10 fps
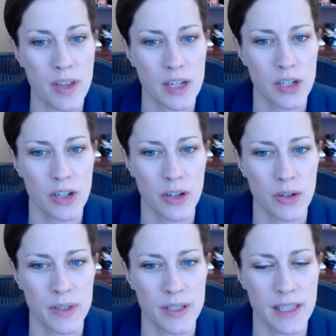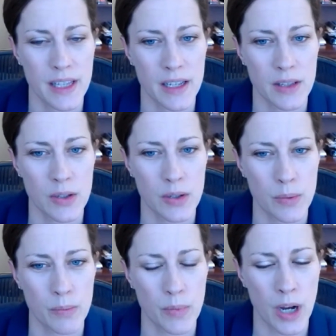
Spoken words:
thing to note was that the